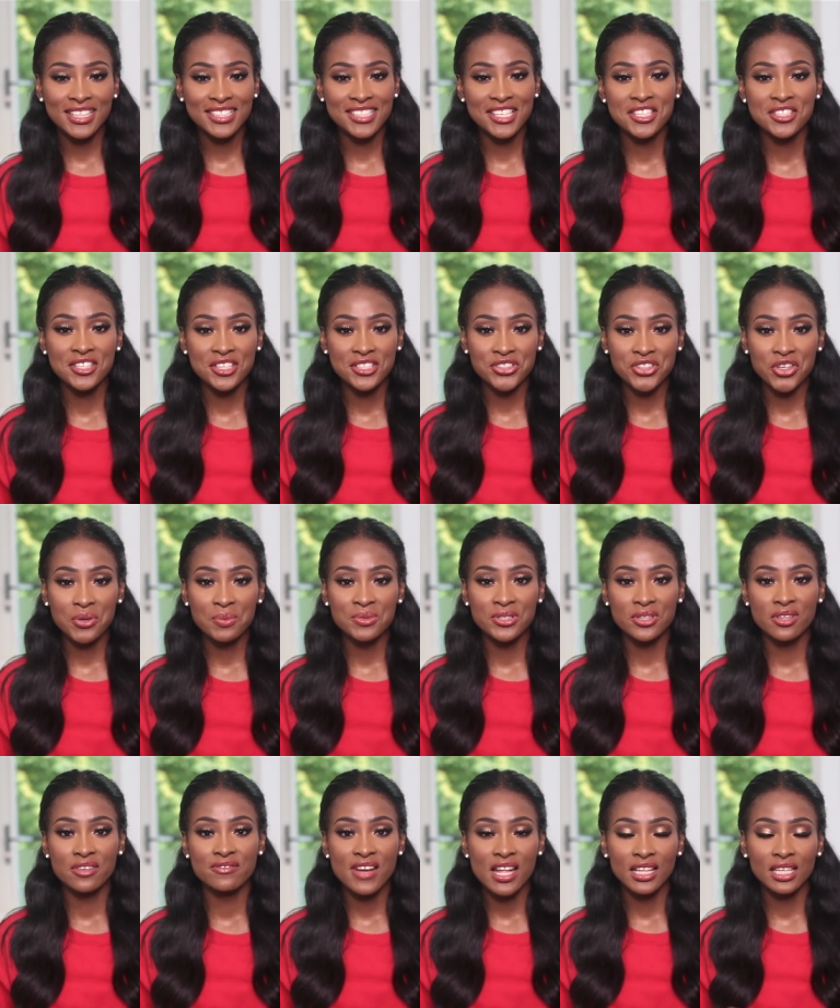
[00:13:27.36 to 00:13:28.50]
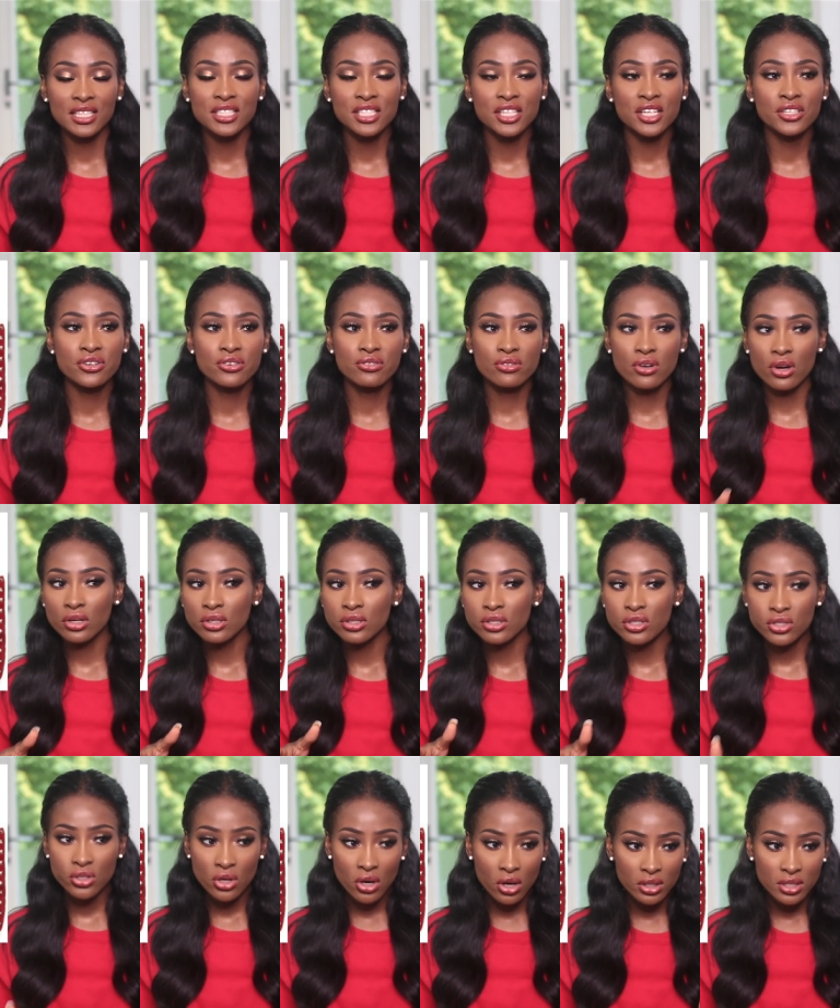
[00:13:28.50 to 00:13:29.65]
this is the dupe to the Valentino rock
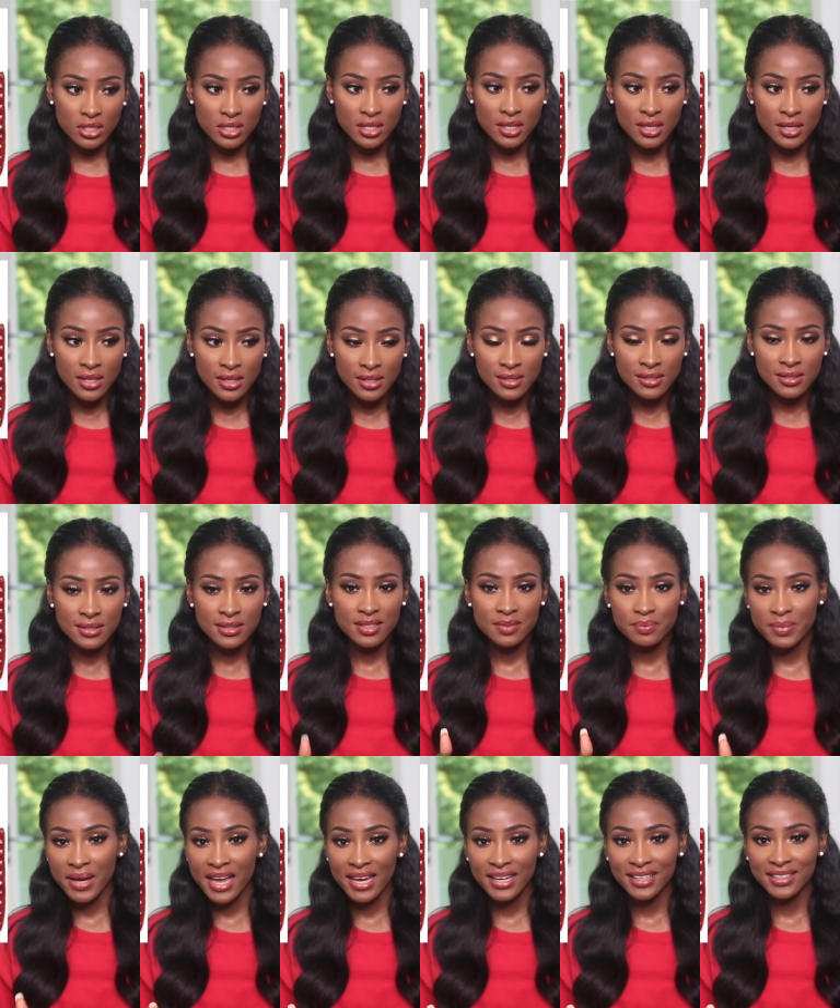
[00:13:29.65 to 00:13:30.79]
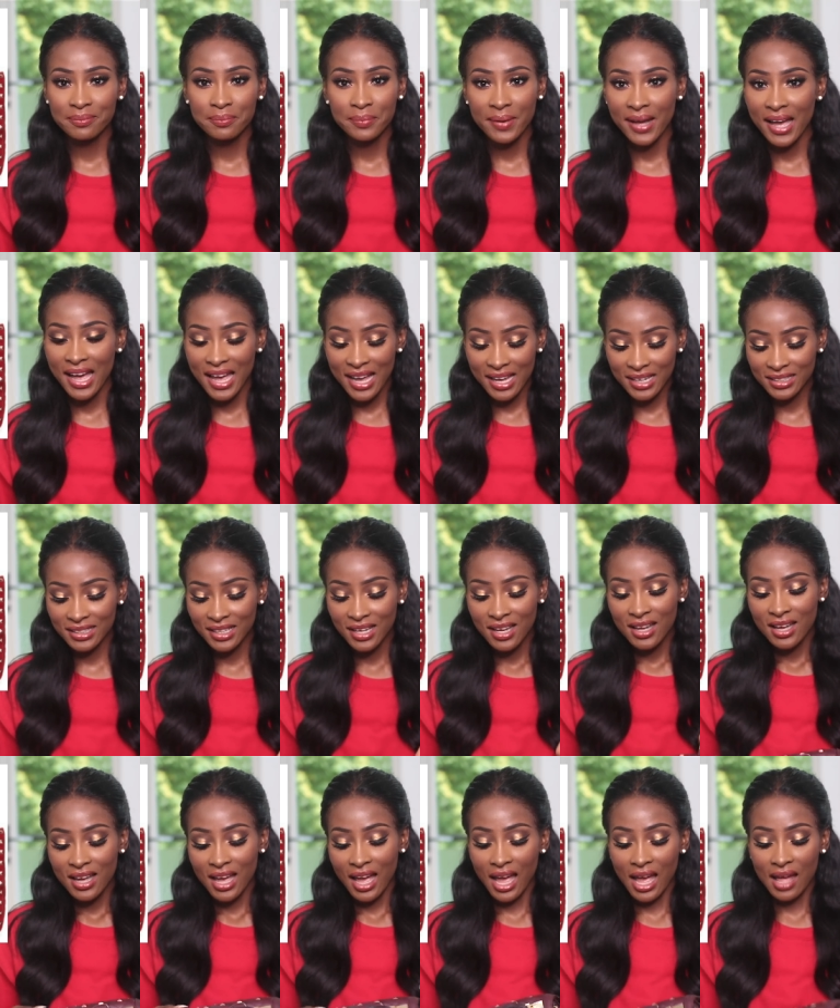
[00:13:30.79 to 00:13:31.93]
stud spike bag
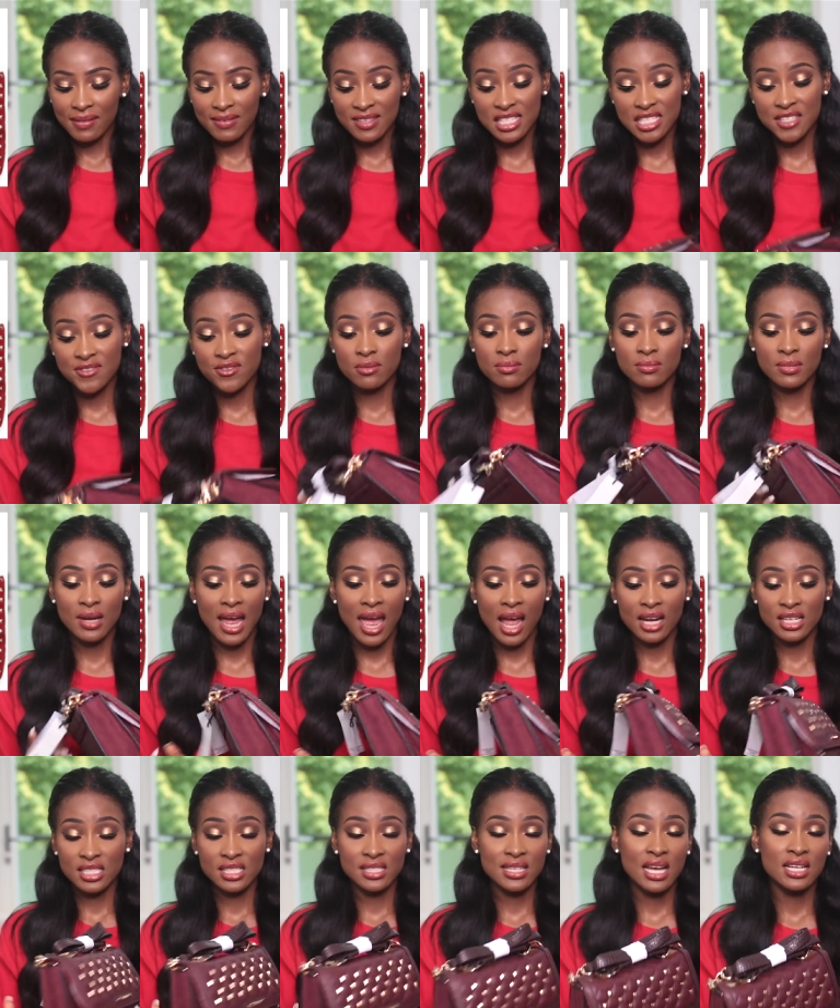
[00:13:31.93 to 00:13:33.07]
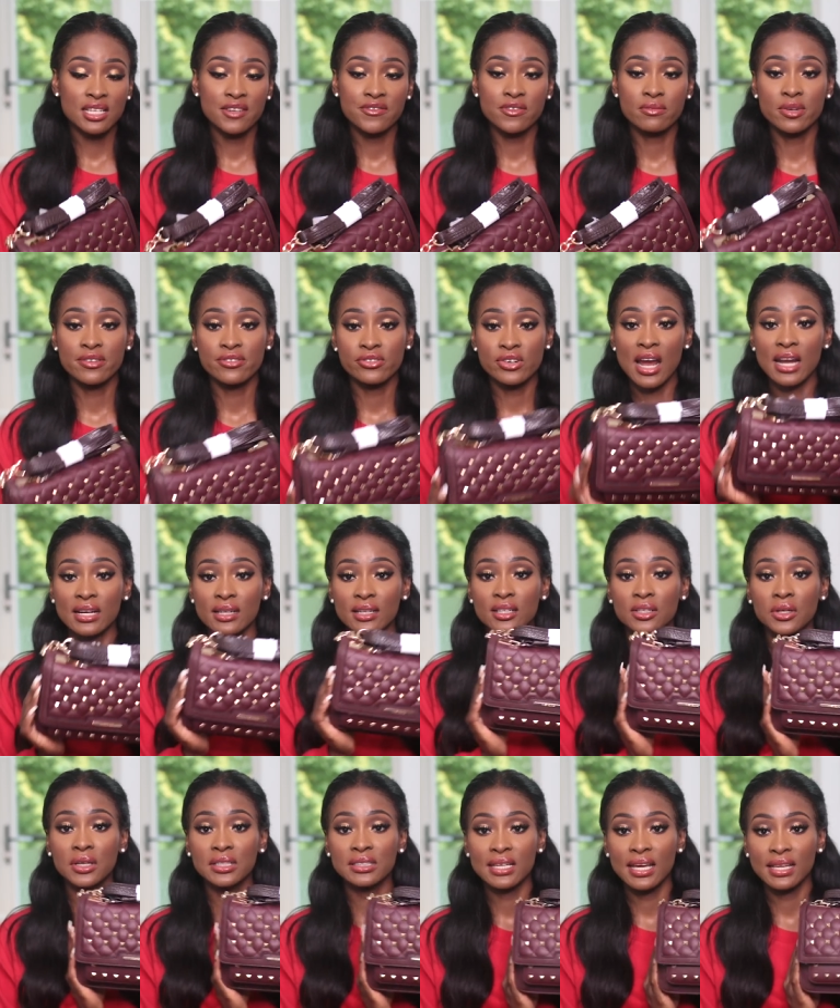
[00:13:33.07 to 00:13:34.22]
and this is from uh, this is actually from River Island
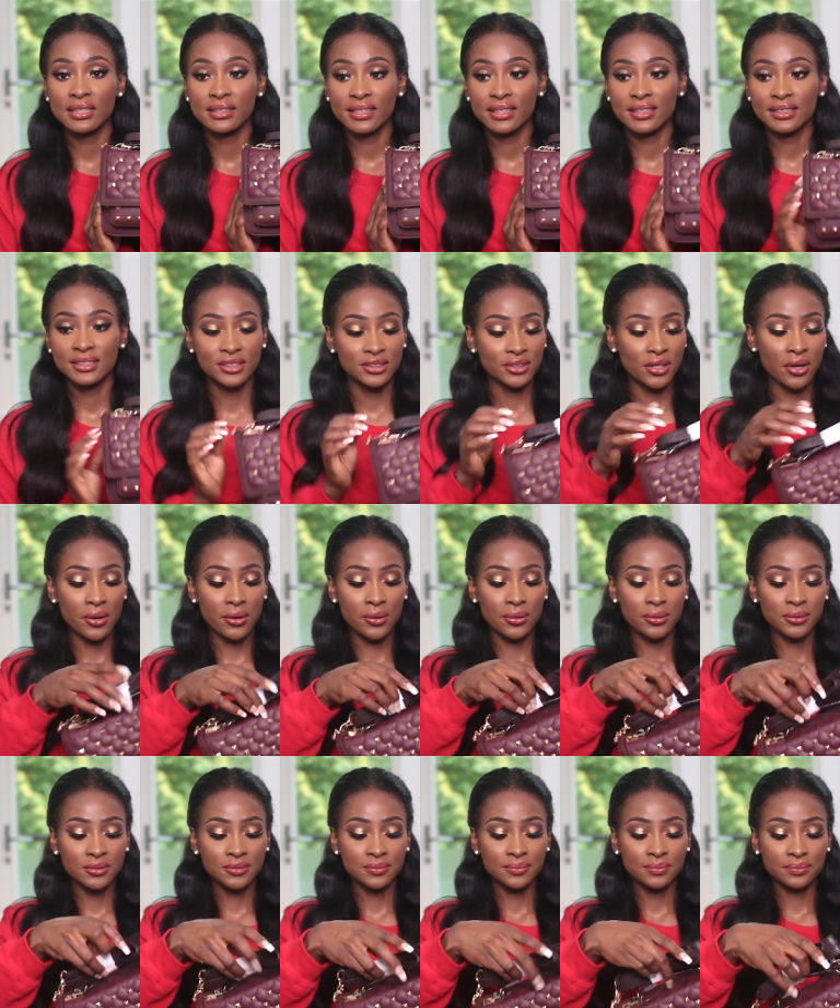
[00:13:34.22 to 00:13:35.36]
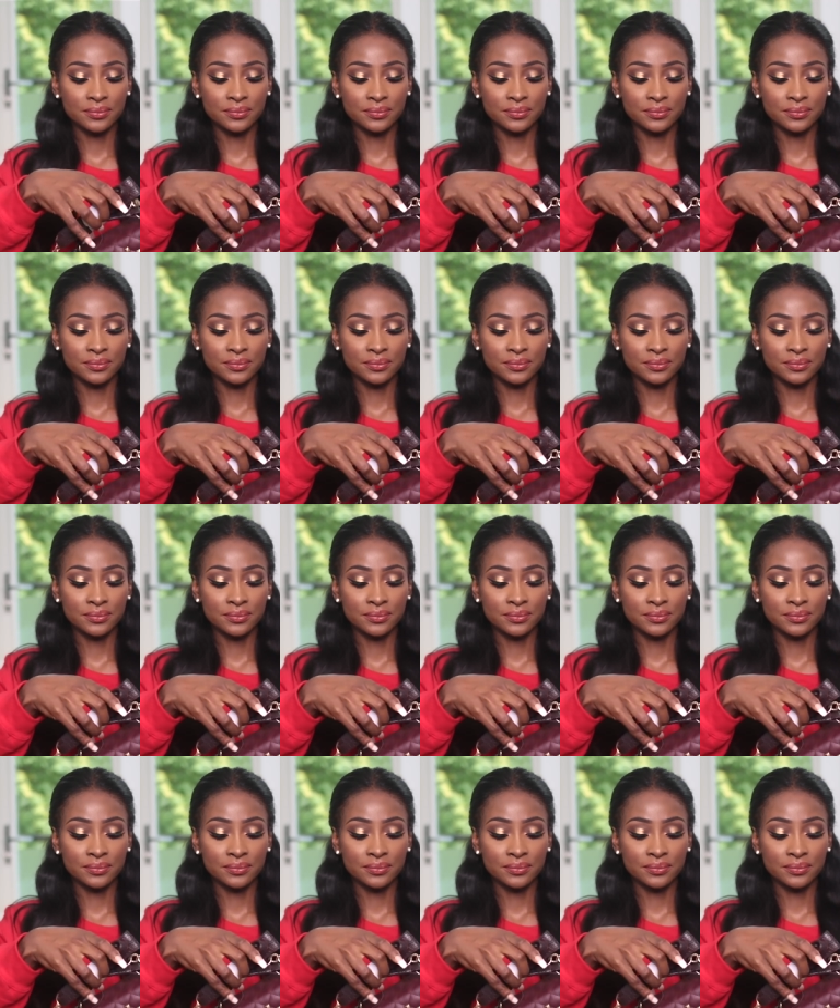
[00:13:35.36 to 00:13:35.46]
it looks like this so